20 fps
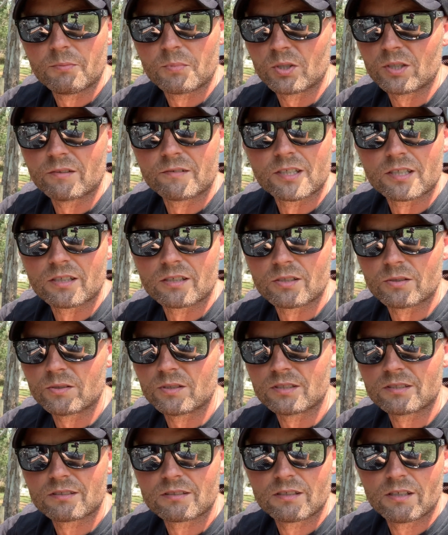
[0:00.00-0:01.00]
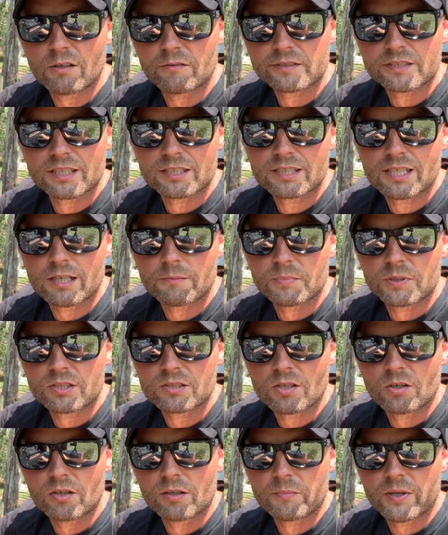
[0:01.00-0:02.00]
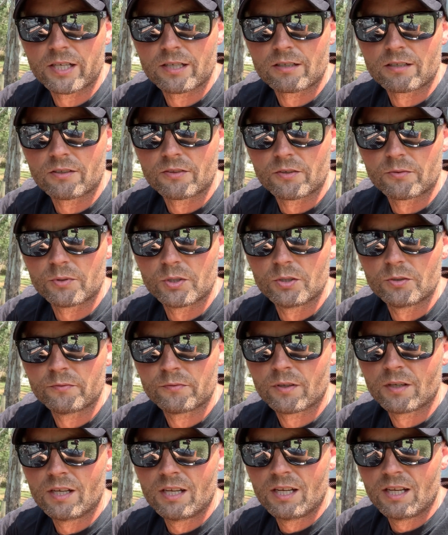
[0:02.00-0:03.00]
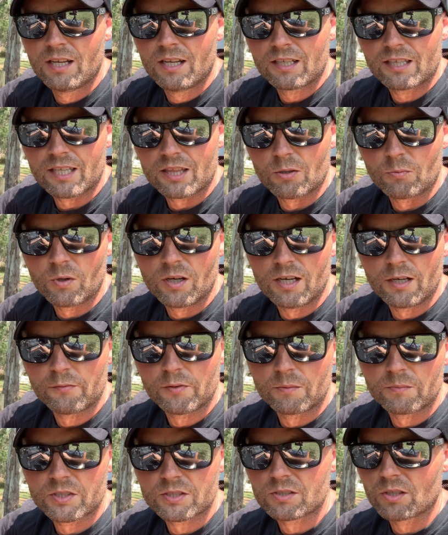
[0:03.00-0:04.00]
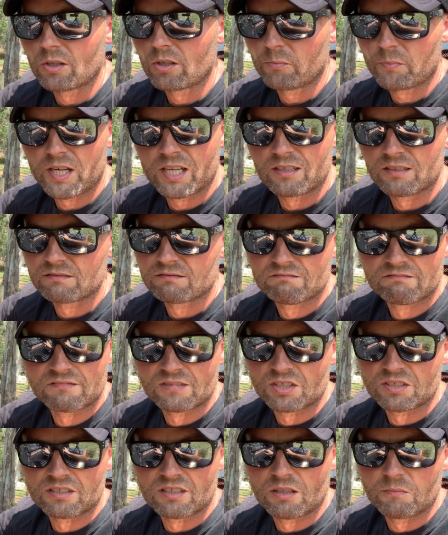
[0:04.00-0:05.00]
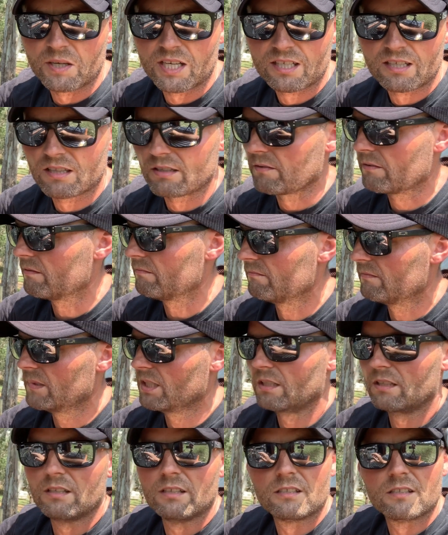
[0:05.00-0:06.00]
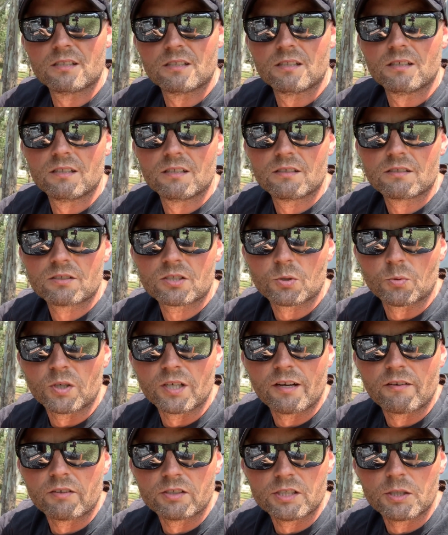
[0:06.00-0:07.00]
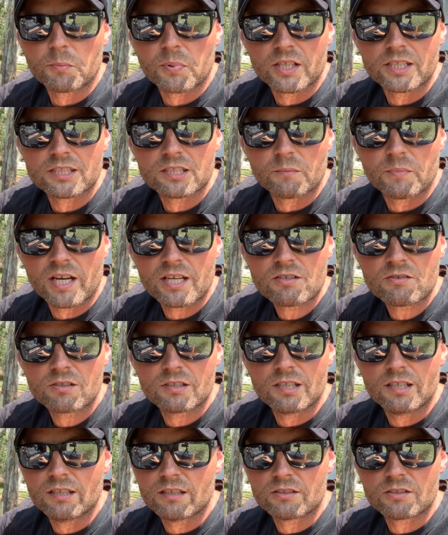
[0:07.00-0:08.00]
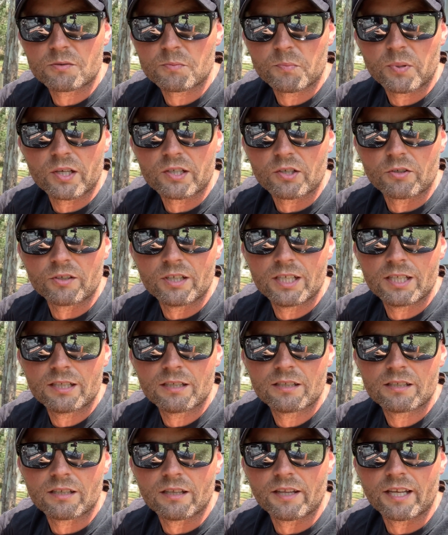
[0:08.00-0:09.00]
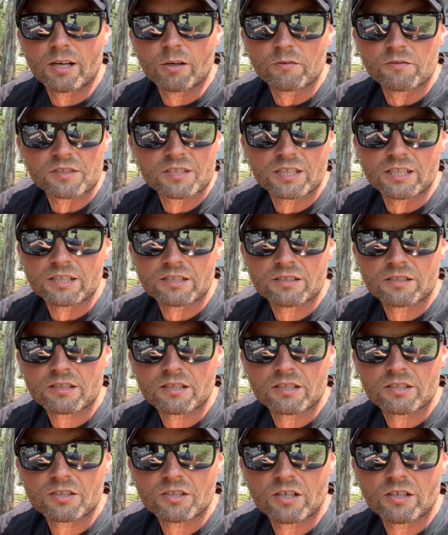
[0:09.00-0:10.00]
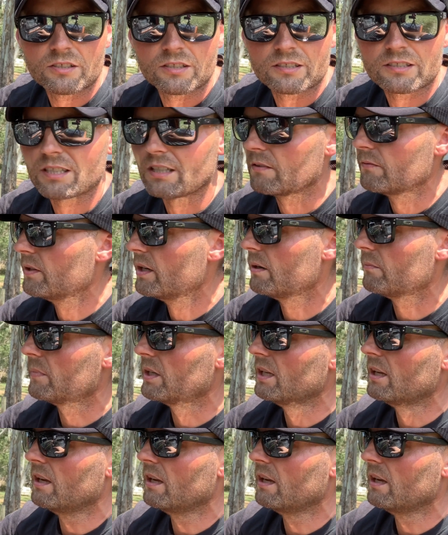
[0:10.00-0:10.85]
All you've got to do is obviously set up your solar panel on the roof, get the wire from the solar panel just to the back of to wherever you place your battery, and just plug her in, and then obviously it's just going to charge itself up.